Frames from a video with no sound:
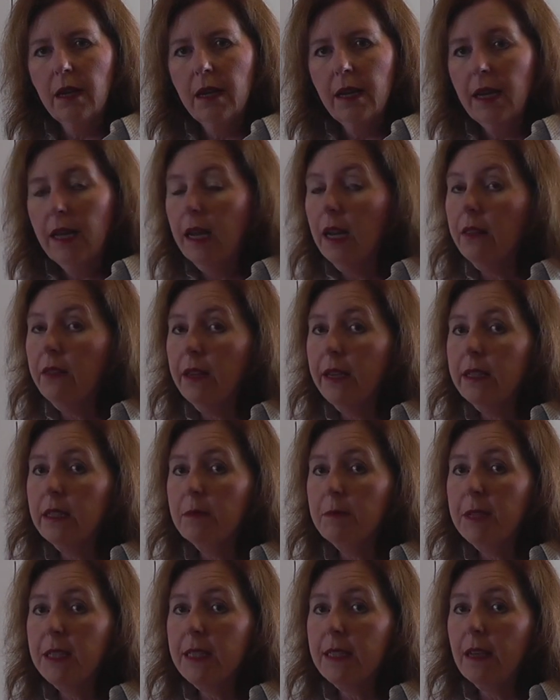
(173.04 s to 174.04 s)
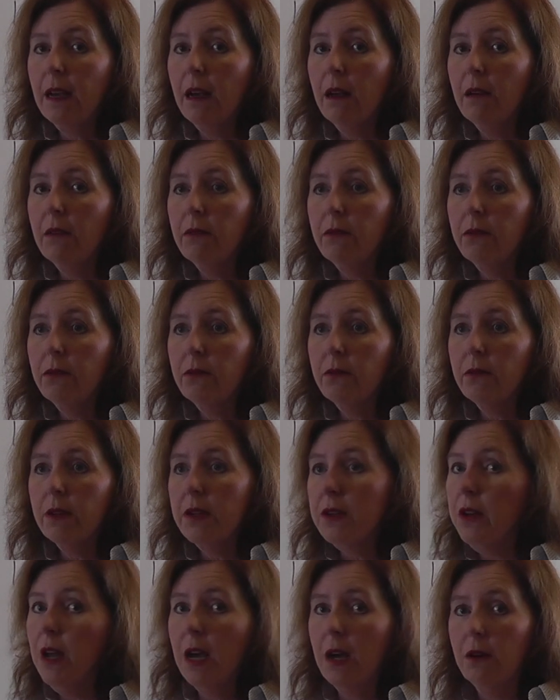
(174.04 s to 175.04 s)
And I think to myself,
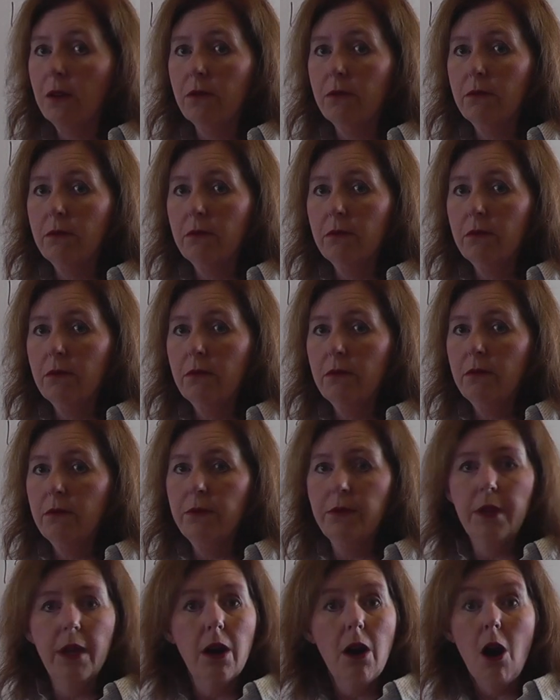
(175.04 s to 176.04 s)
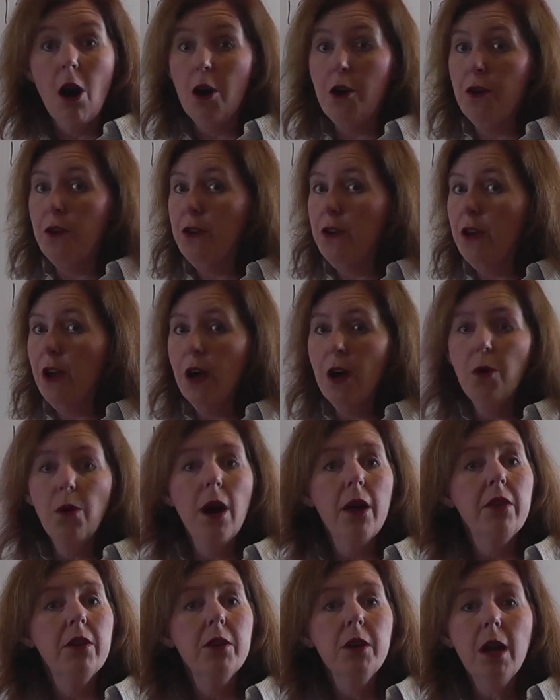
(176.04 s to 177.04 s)
no. There are no
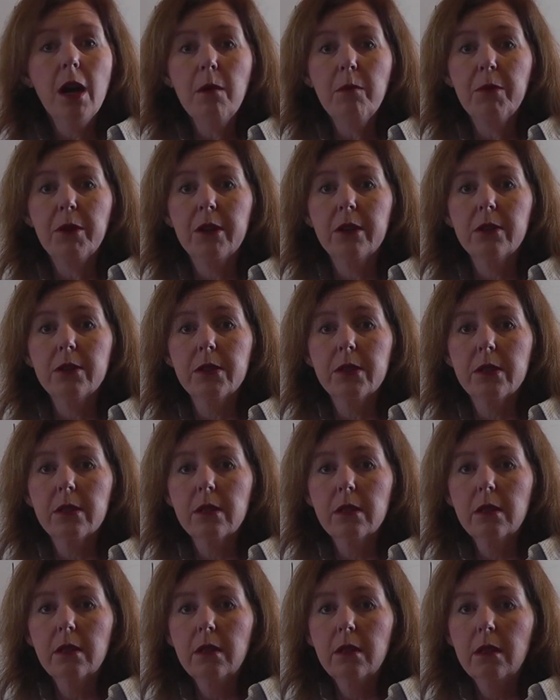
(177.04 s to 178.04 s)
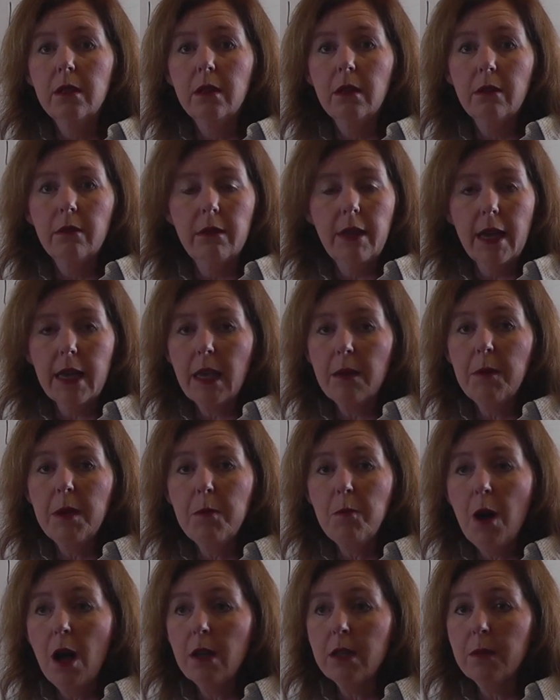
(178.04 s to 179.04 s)
other numbers that can be
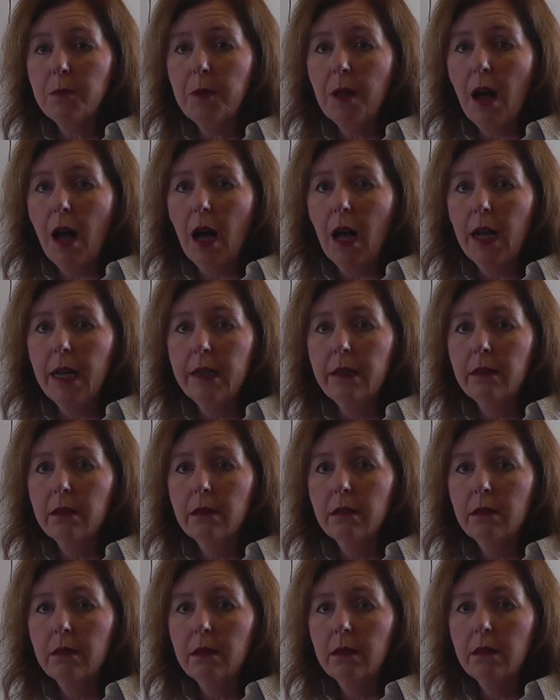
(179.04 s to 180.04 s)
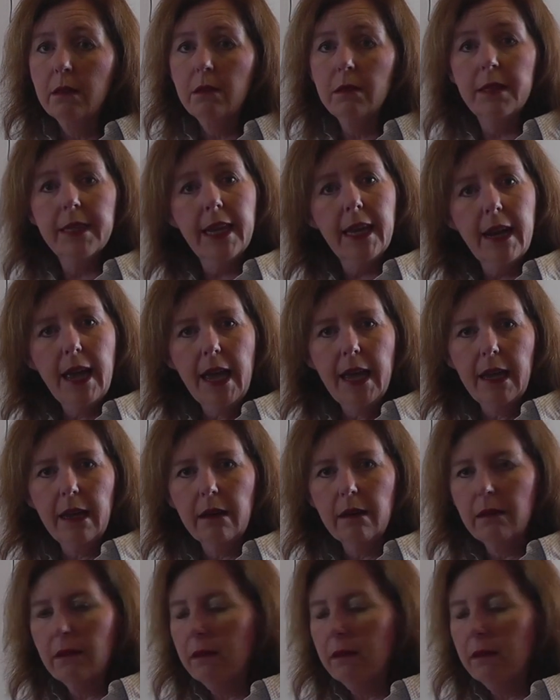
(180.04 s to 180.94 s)
multiplied to get 8.